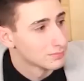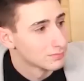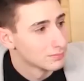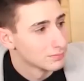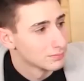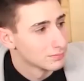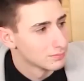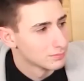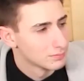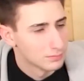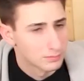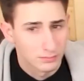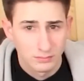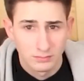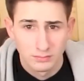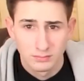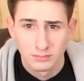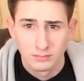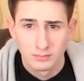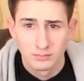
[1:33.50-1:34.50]

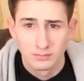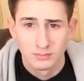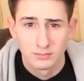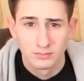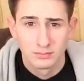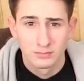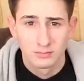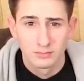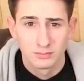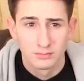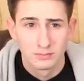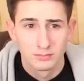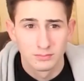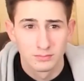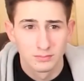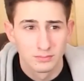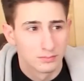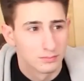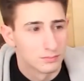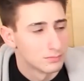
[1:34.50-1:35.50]

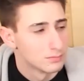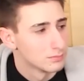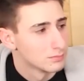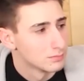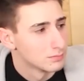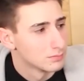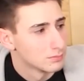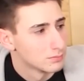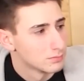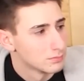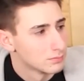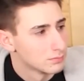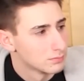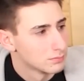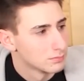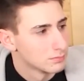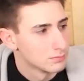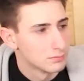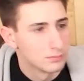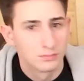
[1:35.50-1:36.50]

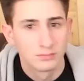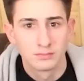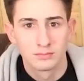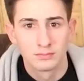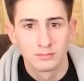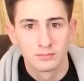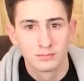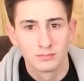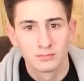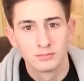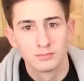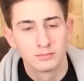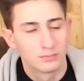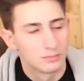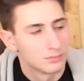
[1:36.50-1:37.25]
[no speech]